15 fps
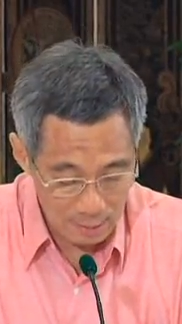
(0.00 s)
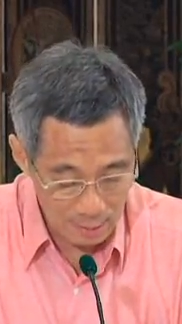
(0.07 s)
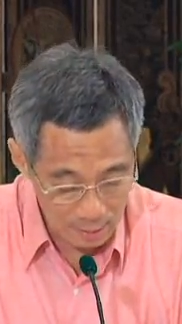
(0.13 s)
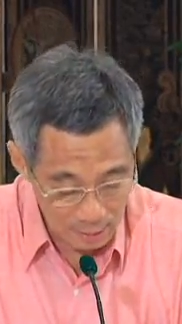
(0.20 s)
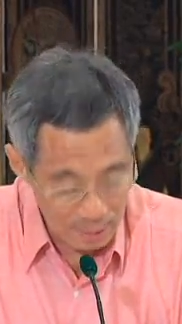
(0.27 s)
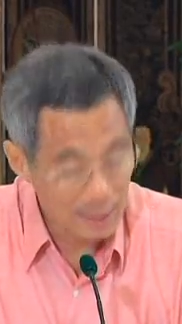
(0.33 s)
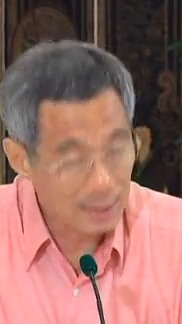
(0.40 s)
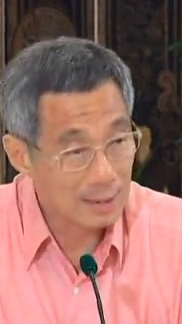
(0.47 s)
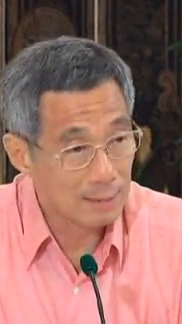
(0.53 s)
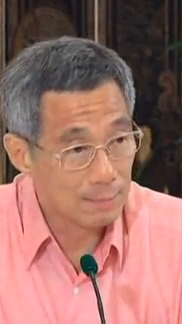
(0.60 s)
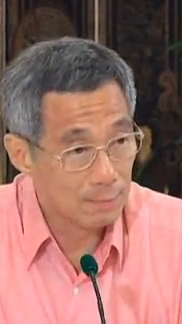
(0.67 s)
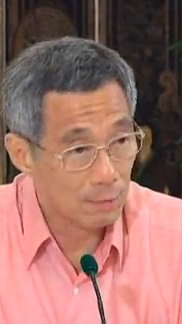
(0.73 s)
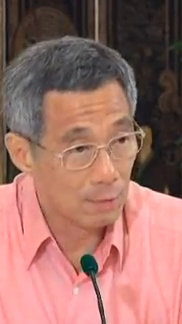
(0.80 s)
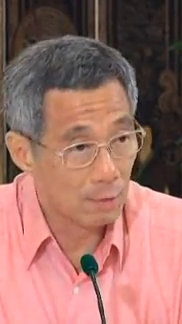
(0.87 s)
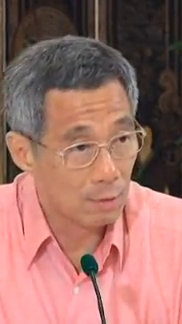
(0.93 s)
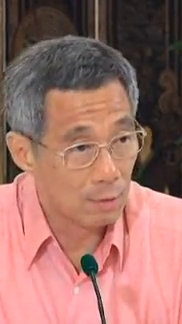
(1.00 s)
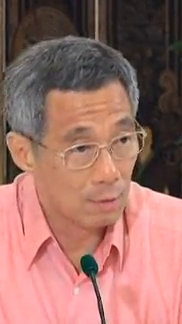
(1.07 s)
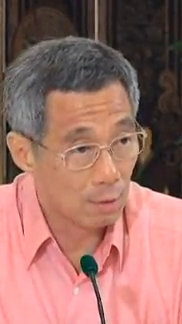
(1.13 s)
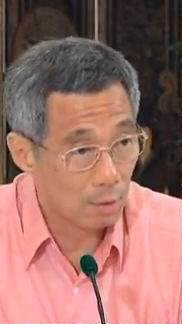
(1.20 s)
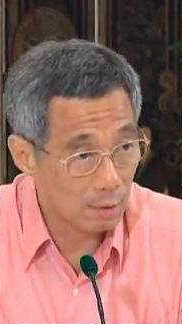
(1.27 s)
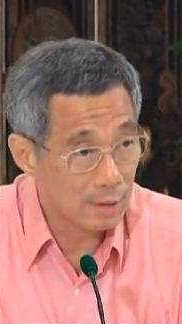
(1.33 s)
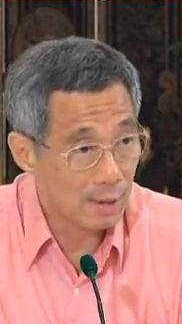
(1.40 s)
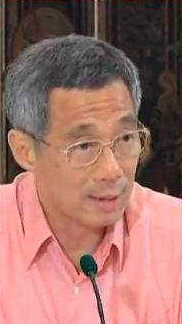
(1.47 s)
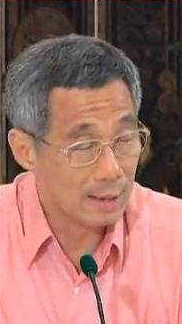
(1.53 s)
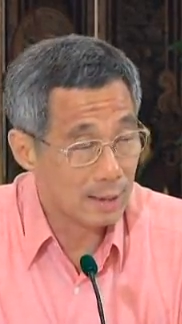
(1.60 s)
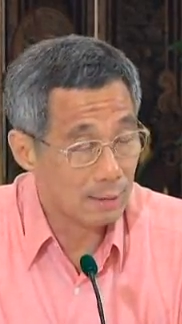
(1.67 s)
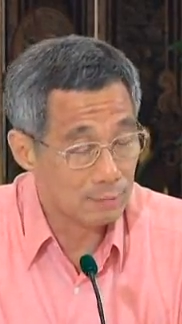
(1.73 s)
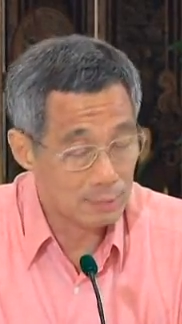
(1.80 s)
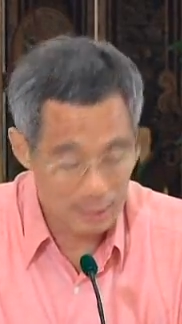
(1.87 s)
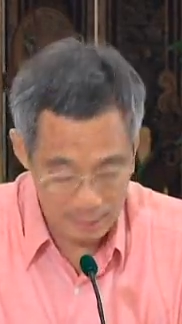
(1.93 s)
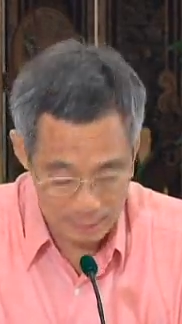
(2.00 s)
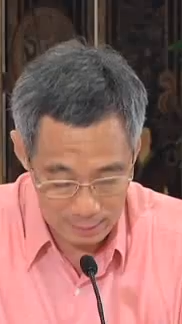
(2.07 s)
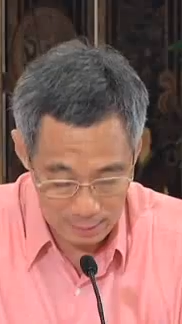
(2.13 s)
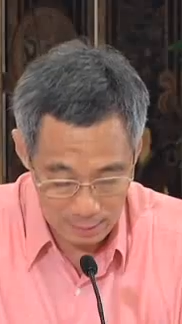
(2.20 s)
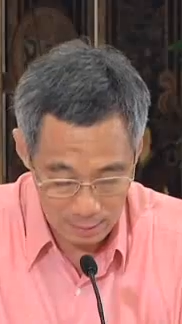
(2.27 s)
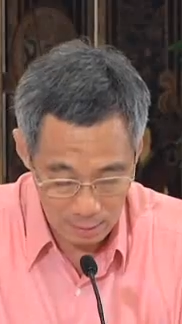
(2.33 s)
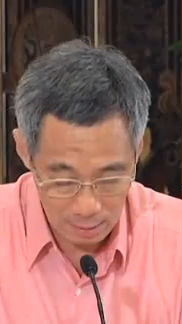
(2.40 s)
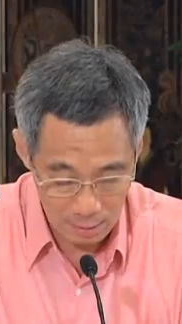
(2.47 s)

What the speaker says: I thank them for all that they have done,